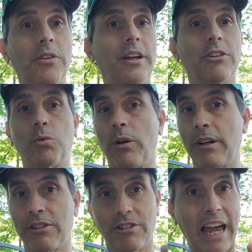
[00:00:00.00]
They just want
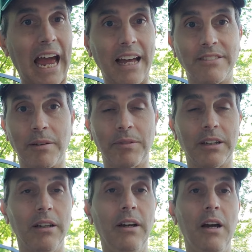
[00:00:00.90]
to just add
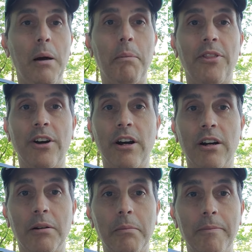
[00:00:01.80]
something, but there
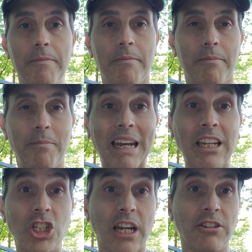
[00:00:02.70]
are
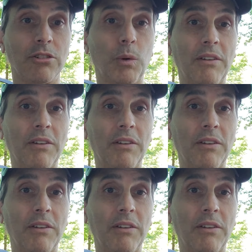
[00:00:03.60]
many changes.